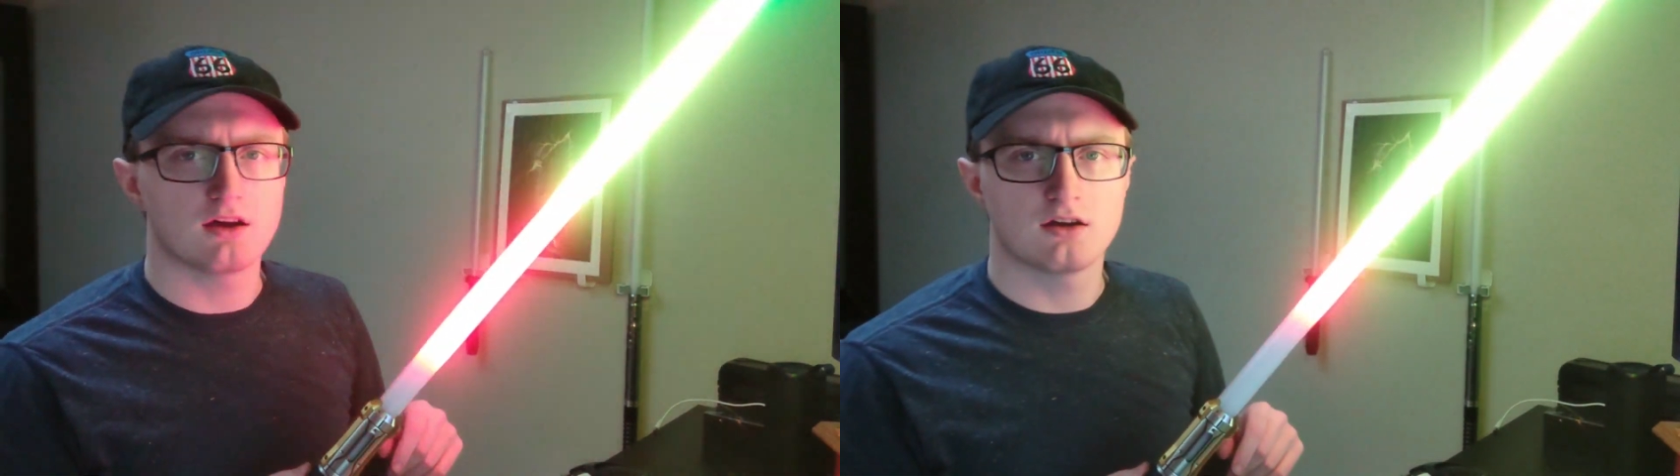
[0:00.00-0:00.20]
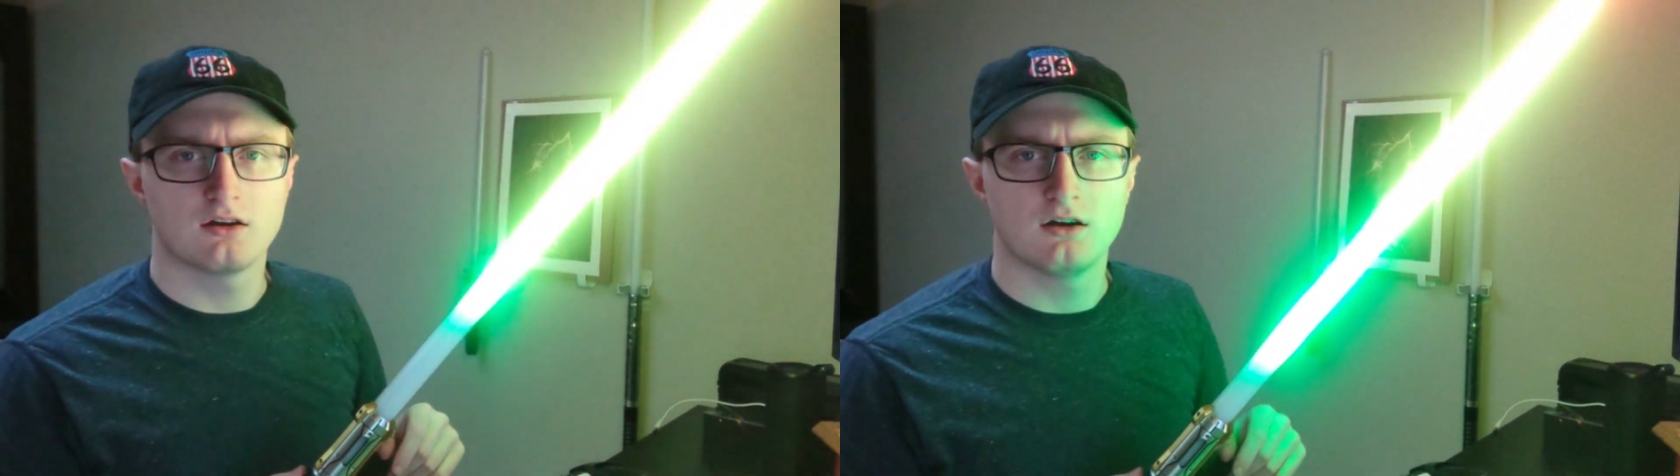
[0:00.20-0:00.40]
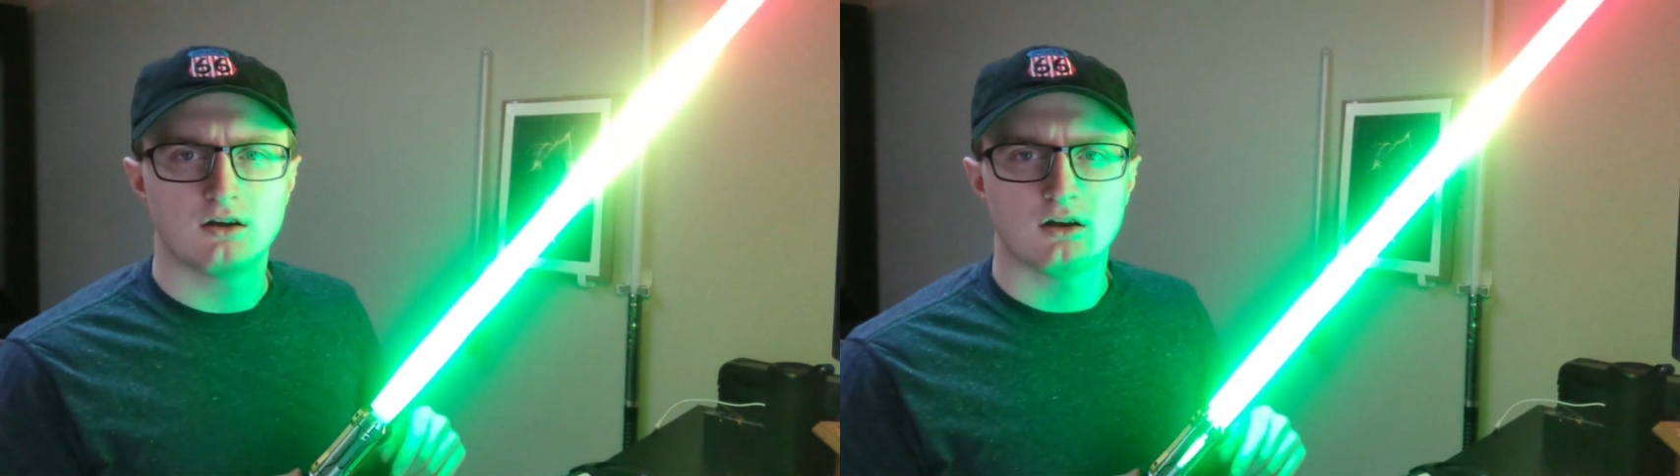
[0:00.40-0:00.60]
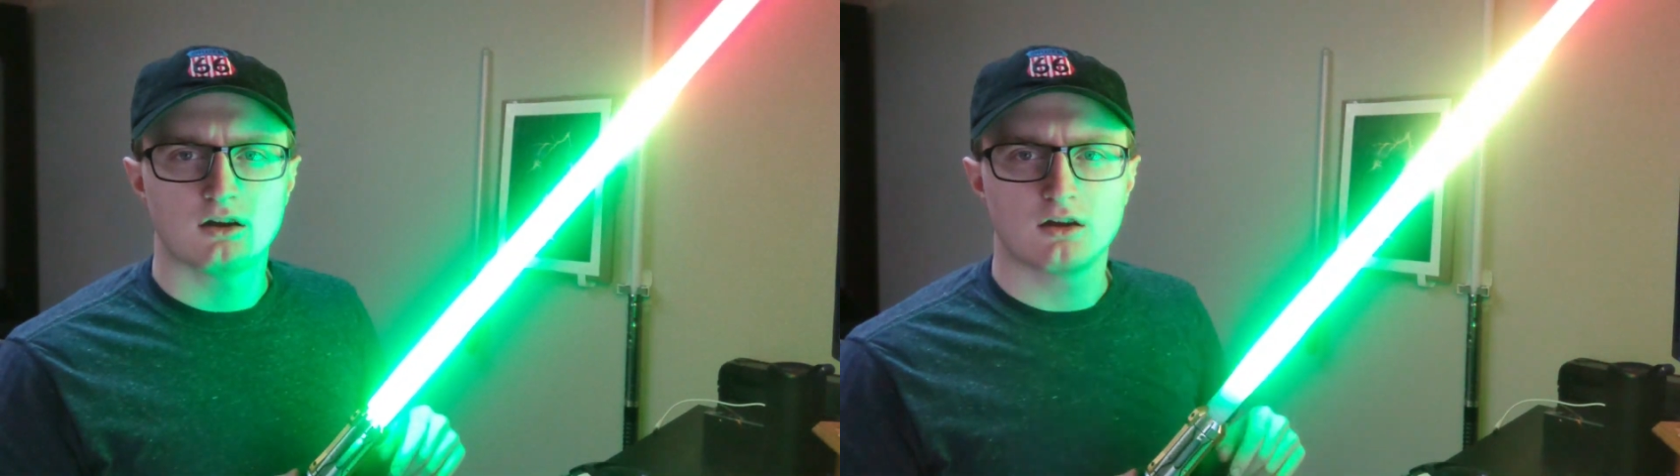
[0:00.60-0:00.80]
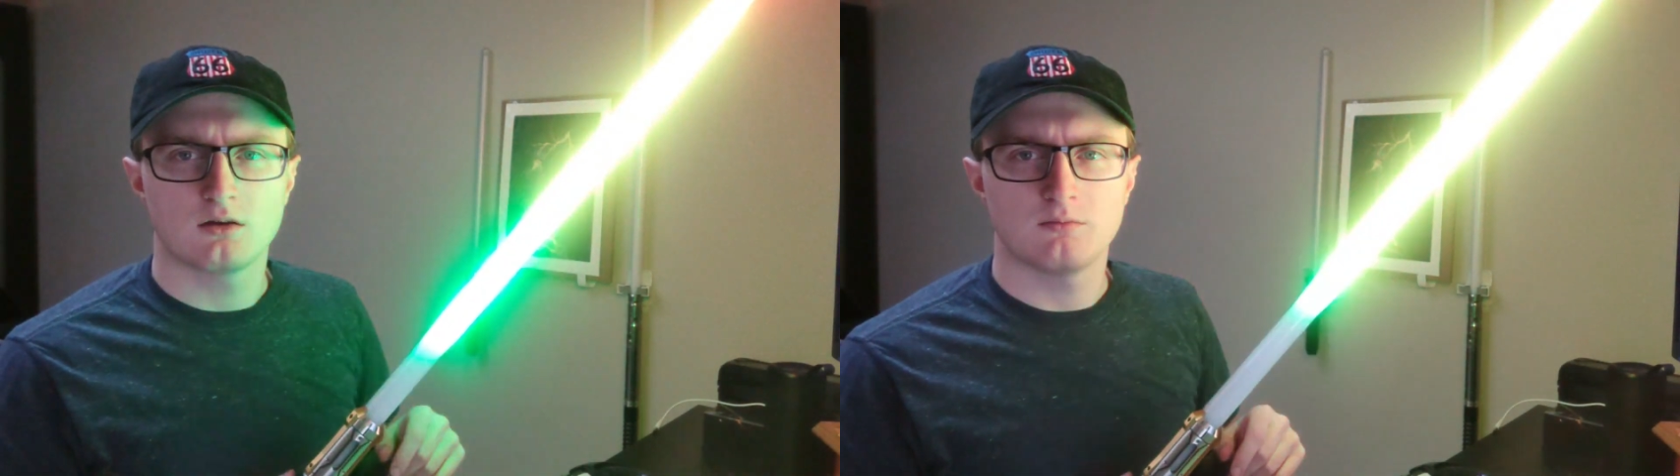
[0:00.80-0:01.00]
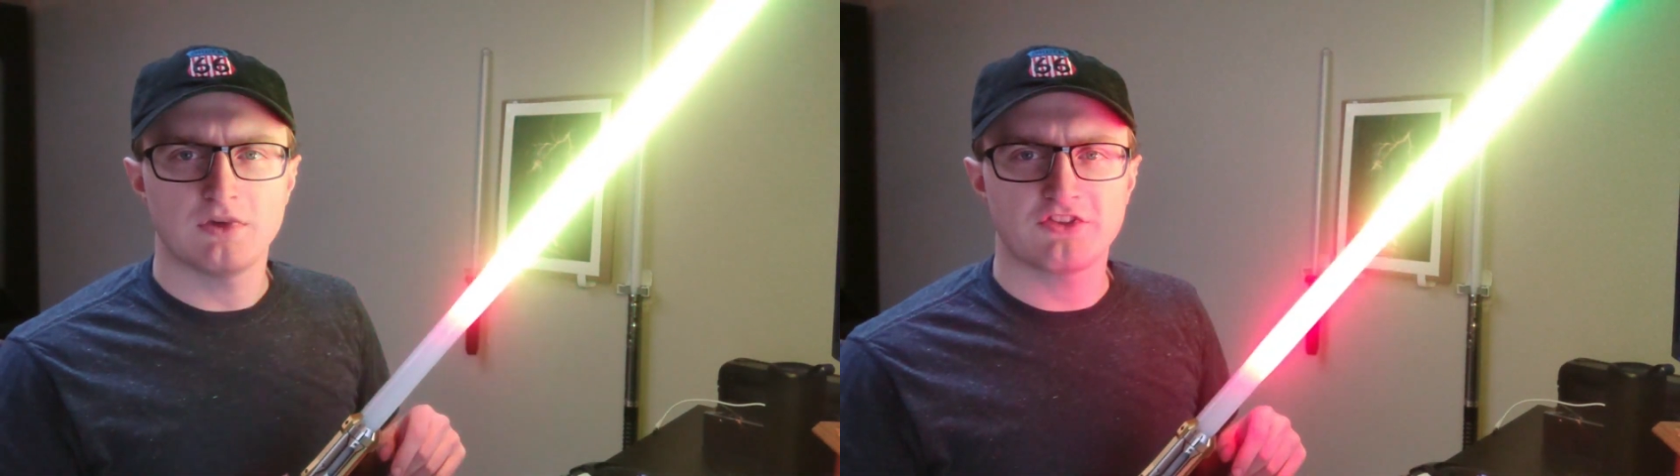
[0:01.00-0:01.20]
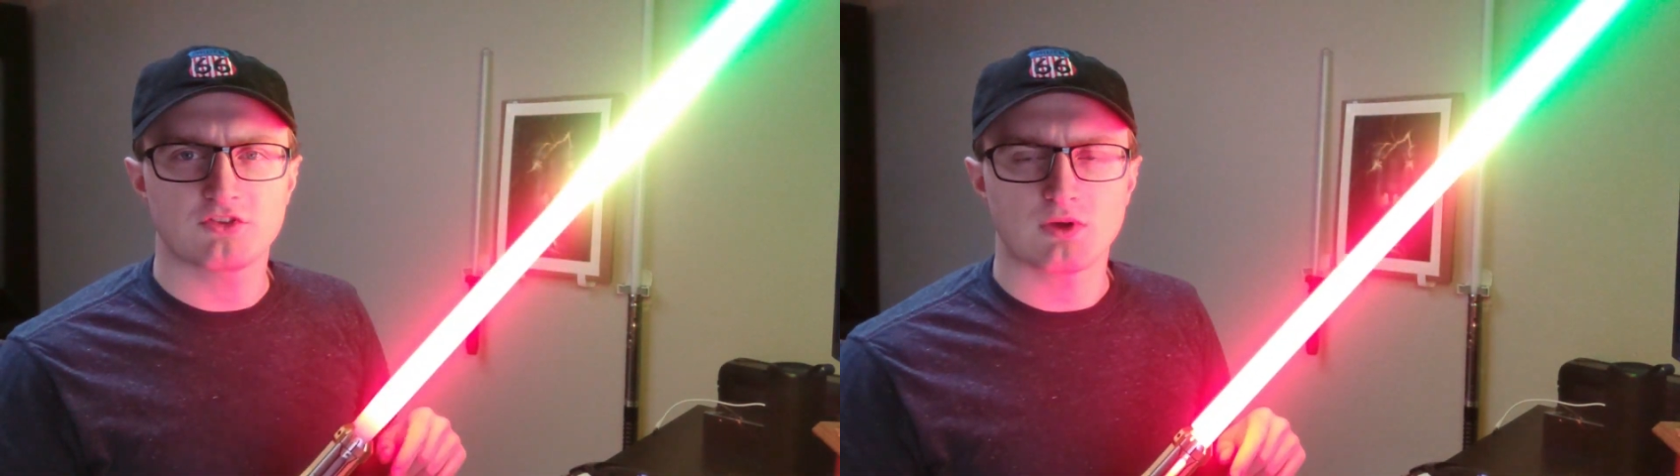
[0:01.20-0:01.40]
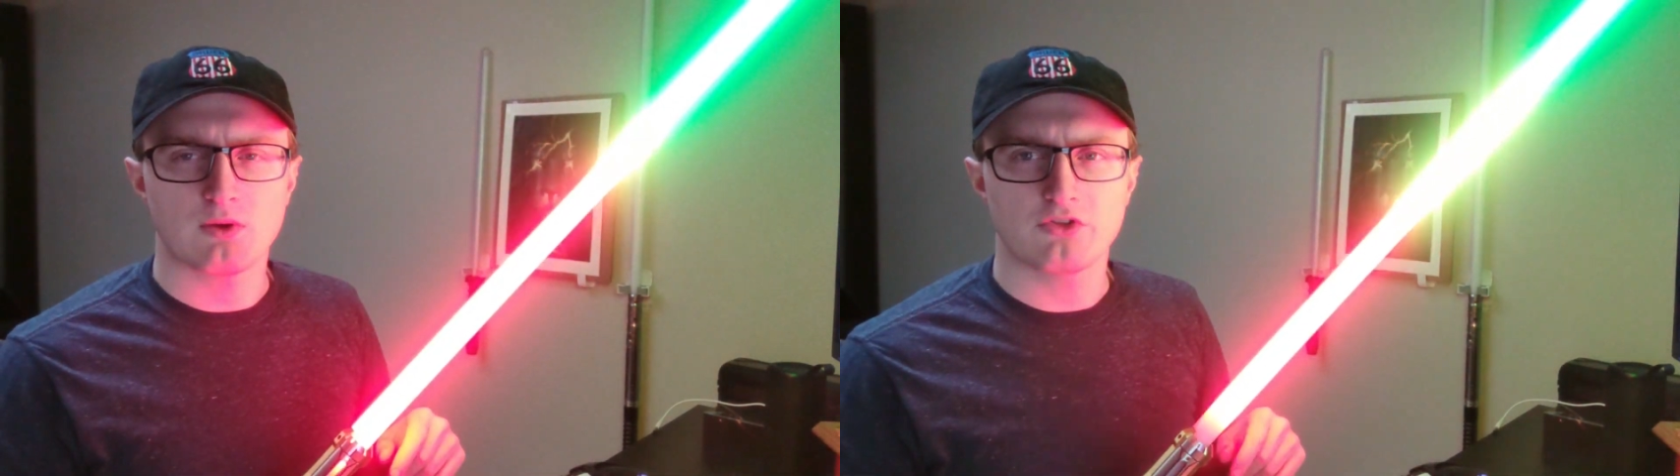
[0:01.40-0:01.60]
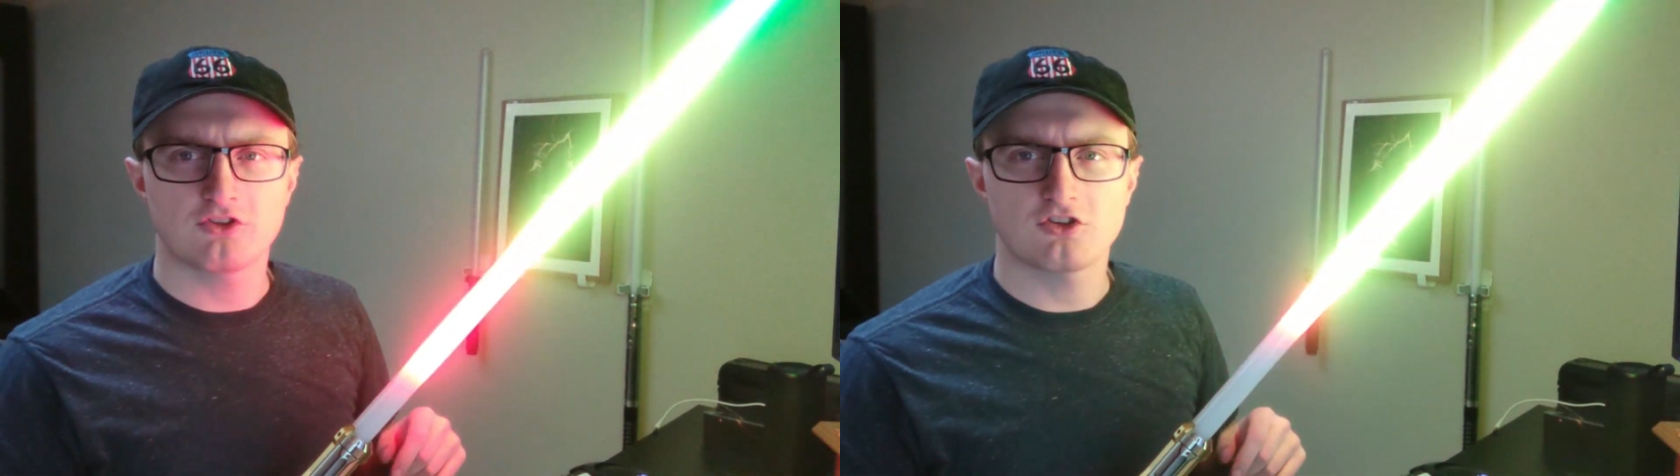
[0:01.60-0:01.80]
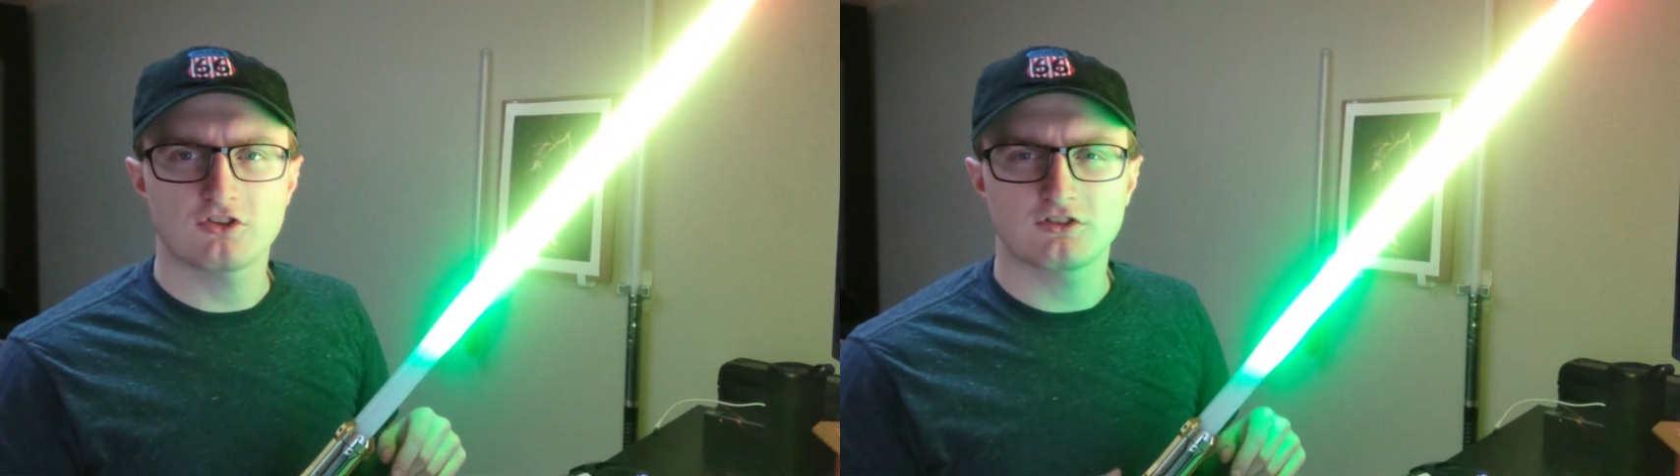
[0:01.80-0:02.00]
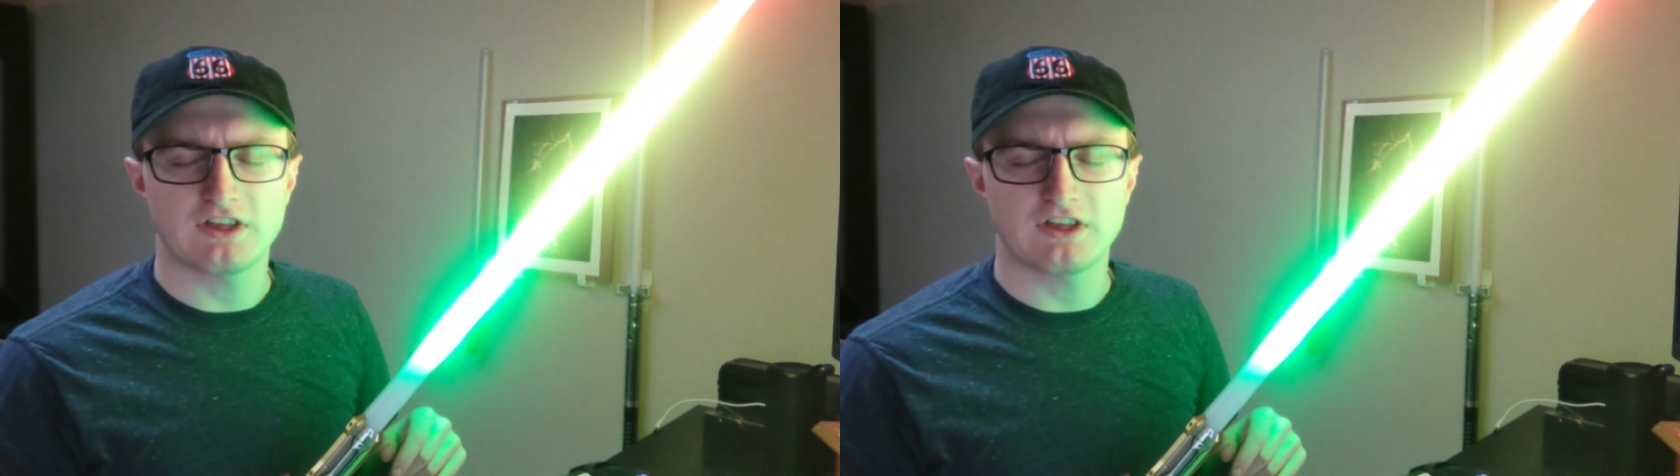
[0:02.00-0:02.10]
of messing around with each other.